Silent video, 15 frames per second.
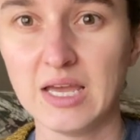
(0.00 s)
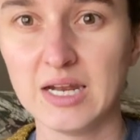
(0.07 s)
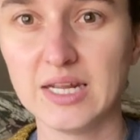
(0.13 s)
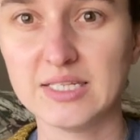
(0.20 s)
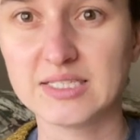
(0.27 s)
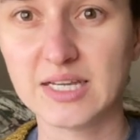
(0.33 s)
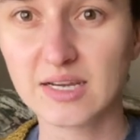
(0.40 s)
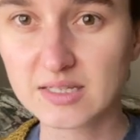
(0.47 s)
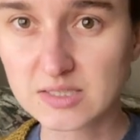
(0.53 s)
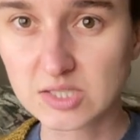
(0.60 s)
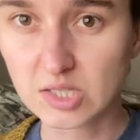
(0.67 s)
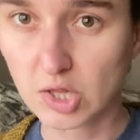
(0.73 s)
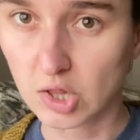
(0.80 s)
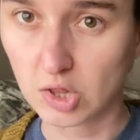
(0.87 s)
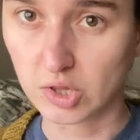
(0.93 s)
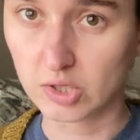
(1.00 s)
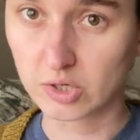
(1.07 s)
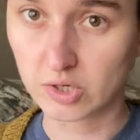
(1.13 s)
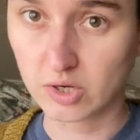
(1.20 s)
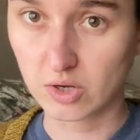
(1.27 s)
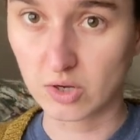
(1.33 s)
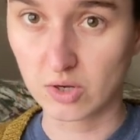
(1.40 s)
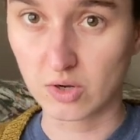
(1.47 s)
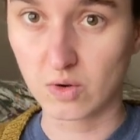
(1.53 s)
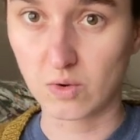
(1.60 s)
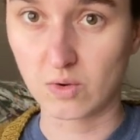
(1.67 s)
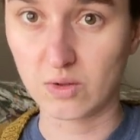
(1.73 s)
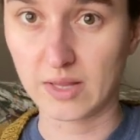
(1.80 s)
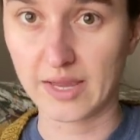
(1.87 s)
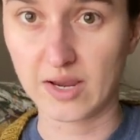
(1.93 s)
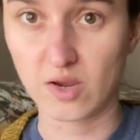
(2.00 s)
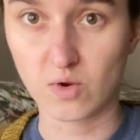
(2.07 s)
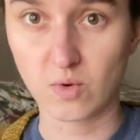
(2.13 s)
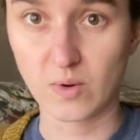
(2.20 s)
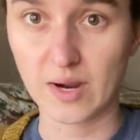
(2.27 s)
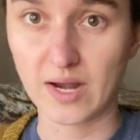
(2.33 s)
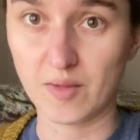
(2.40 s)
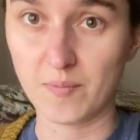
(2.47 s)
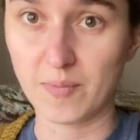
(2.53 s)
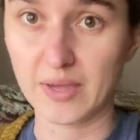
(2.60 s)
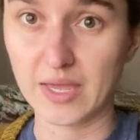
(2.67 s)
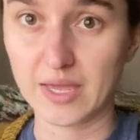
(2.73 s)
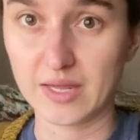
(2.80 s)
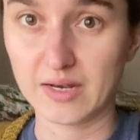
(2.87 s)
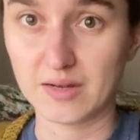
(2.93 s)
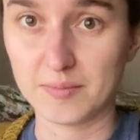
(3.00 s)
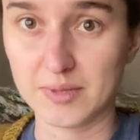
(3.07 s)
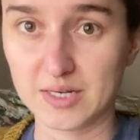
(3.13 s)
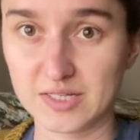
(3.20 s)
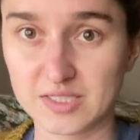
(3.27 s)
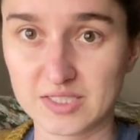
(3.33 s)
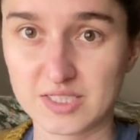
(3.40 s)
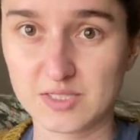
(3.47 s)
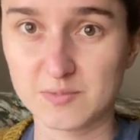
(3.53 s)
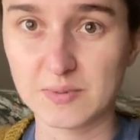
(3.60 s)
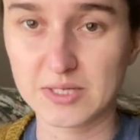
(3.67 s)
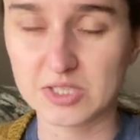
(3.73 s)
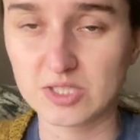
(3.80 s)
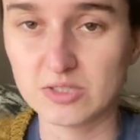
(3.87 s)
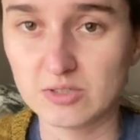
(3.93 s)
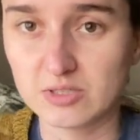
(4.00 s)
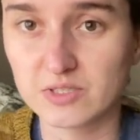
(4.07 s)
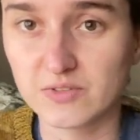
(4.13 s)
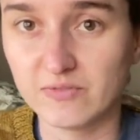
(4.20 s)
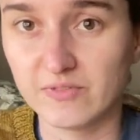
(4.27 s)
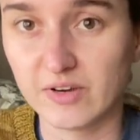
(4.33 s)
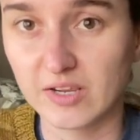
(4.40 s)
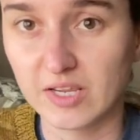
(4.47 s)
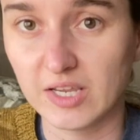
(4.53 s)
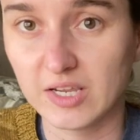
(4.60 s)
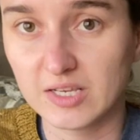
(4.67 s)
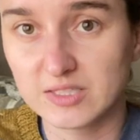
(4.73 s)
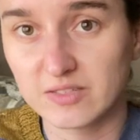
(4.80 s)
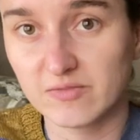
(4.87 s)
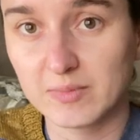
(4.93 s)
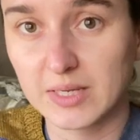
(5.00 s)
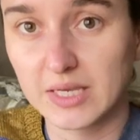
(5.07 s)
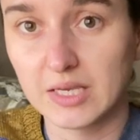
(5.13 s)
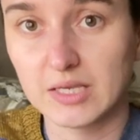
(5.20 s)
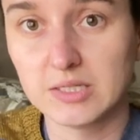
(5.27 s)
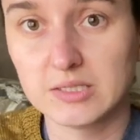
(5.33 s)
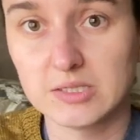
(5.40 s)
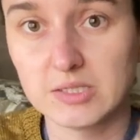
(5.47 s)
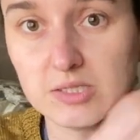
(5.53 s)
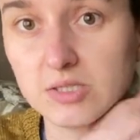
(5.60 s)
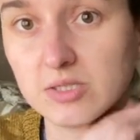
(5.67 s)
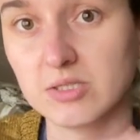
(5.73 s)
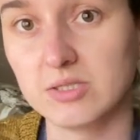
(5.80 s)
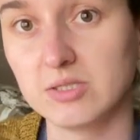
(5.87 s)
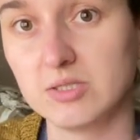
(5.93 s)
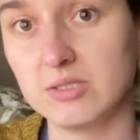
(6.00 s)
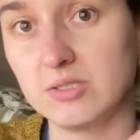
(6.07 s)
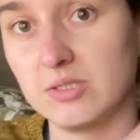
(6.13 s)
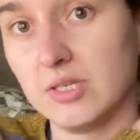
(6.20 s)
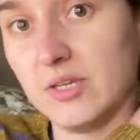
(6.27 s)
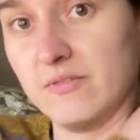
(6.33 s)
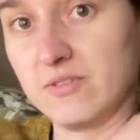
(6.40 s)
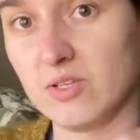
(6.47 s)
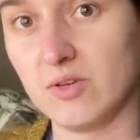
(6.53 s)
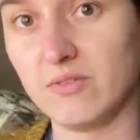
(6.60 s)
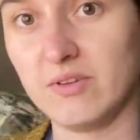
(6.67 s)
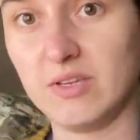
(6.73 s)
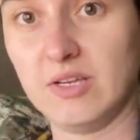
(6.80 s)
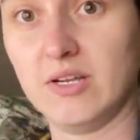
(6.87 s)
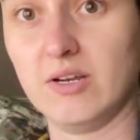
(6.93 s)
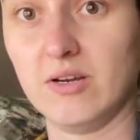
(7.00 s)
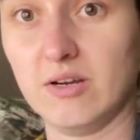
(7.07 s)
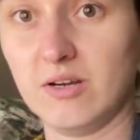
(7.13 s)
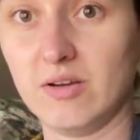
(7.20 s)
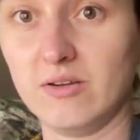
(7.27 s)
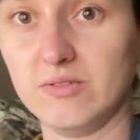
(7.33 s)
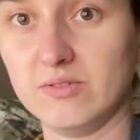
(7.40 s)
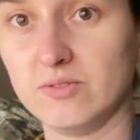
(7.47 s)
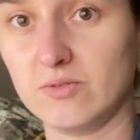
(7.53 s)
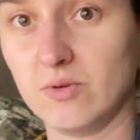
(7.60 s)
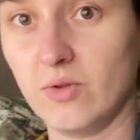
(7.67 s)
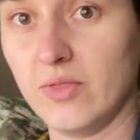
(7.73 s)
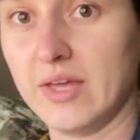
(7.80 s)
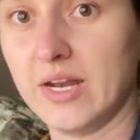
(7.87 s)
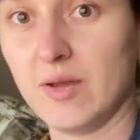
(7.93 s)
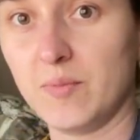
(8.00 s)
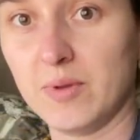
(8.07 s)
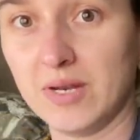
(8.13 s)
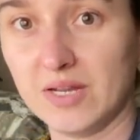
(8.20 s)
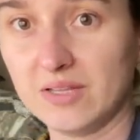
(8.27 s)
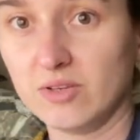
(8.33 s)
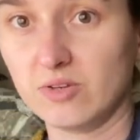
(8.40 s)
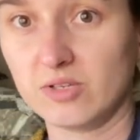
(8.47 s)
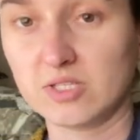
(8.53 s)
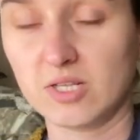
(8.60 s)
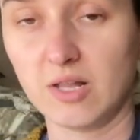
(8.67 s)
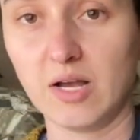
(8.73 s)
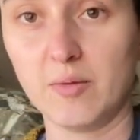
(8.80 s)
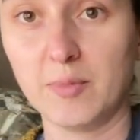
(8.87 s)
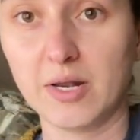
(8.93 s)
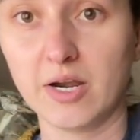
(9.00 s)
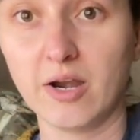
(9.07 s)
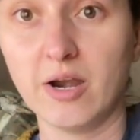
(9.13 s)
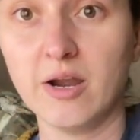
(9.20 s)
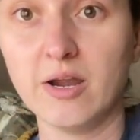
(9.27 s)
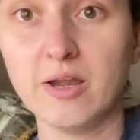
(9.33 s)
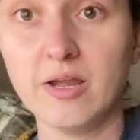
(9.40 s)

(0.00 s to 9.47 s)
and it does look like quite a bit. I mean, it especially looks funky because of my sleeve. So here, I'll roll that up and it looks a lot better.